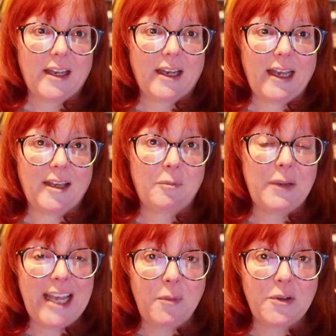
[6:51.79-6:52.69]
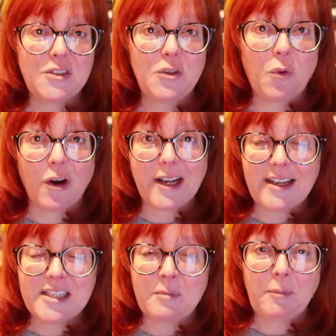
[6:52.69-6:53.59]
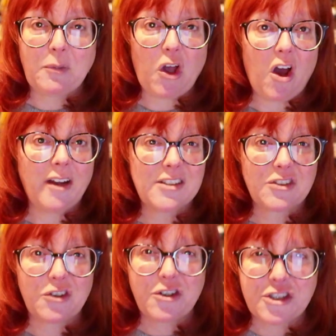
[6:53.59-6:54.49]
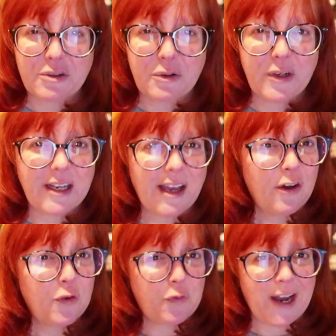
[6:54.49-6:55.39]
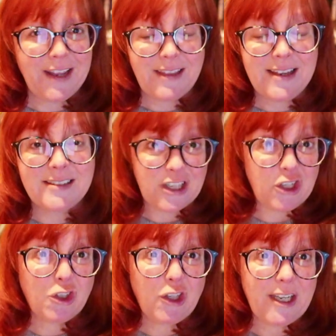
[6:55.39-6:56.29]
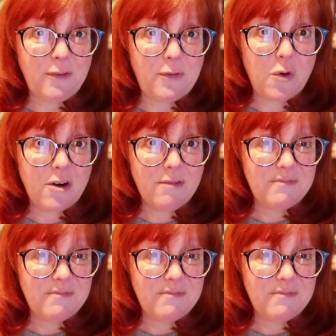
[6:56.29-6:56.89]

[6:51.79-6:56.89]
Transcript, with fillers: And being able to organize my blog, search through it, find things that you're looking for.